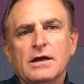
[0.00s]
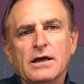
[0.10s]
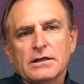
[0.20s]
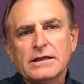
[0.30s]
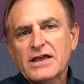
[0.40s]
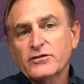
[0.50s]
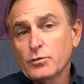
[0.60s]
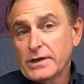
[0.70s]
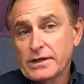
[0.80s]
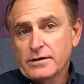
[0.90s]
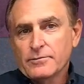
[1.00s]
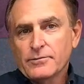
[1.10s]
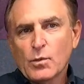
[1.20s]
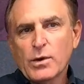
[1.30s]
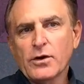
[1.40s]
Last week,
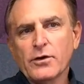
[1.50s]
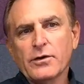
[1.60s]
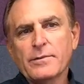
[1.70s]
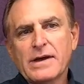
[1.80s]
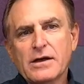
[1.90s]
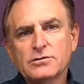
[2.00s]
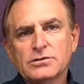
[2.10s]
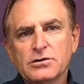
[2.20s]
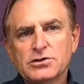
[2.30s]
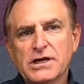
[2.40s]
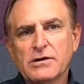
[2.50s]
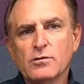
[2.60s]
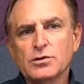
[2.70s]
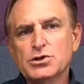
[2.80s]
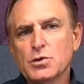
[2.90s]
we heard about
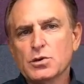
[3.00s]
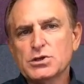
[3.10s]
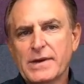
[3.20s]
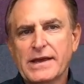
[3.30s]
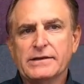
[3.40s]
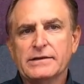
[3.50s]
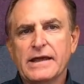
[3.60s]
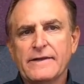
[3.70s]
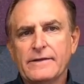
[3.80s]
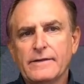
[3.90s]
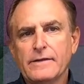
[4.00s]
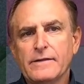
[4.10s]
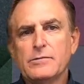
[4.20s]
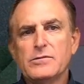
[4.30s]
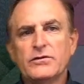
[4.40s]
General George Patton and
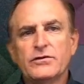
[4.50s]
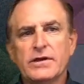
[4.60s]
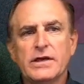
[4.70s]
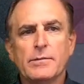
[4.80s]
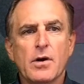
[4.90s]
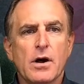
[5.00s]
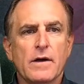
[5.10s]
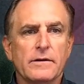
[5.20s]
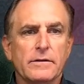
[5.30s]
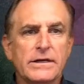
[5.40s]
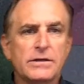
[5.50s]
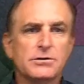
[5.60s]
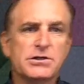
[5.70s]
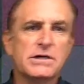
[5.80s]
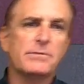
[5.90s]
the museum on the
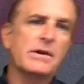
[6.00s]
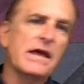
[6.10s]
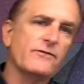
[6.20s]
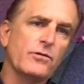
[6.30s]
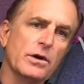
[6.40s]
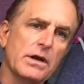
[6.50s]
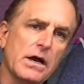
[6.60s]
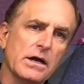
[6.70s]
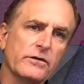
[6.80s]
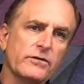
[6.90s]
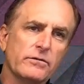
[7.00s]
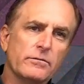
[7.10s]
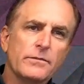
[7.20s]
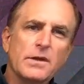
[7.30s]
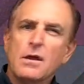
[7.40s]
leadership at Fort Knox.
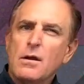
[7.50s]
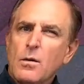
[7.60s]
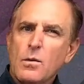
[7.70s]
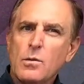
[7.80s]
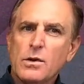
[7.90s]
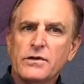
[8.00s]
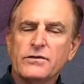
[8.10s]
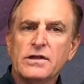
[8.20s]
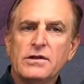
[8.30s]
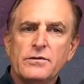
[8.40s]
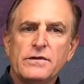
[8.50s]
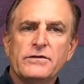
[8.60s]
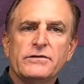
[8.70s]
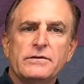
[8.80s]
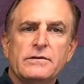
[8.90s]
We will continue
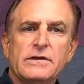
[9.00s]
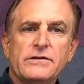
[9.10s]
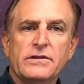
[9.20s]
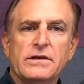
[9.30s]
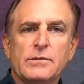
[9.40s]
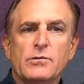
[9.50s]
this theme with